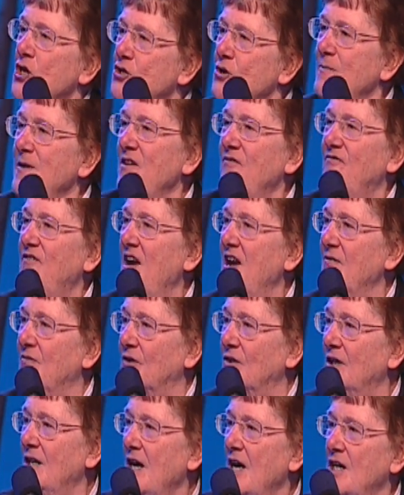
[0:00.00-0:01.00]
Do me a
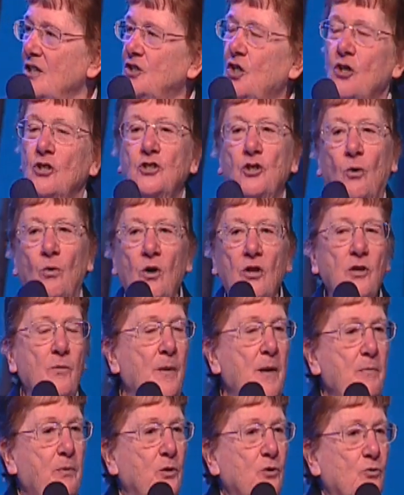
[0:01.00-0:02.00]
favor, turn to all
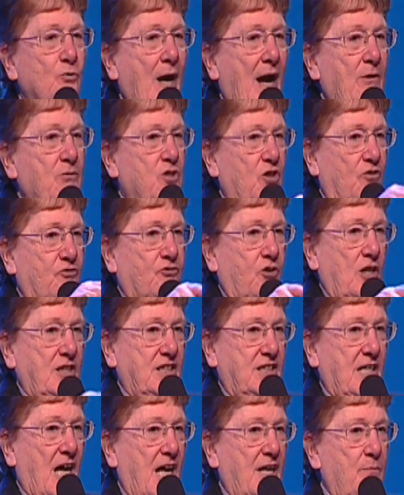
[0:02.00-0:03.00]
the people around you,
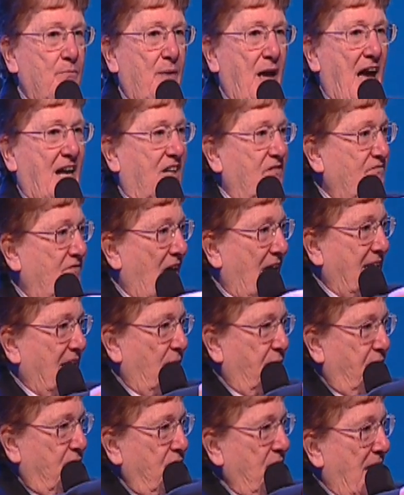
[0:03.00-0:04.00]
front, side, and back, and
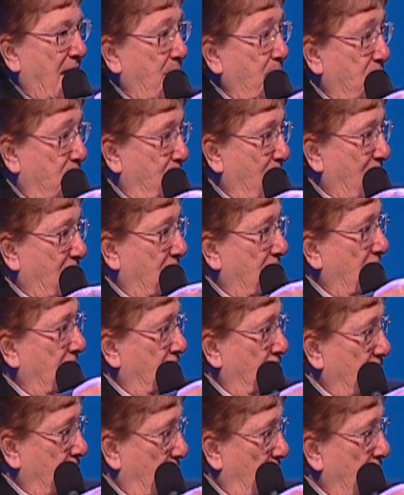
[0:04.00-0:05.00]
find out their names. Make
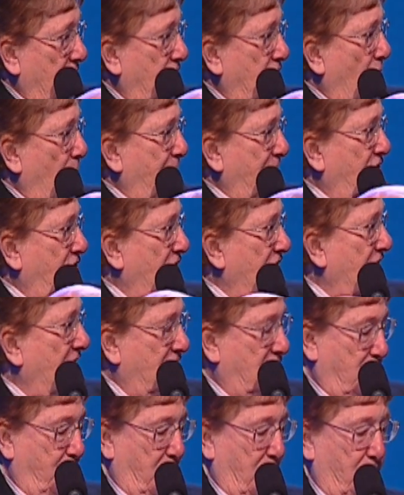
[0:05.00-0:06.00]
just don't be sitting
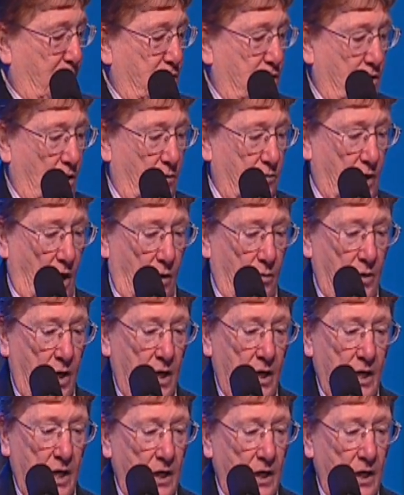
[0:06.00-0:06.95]
next to people you don't know.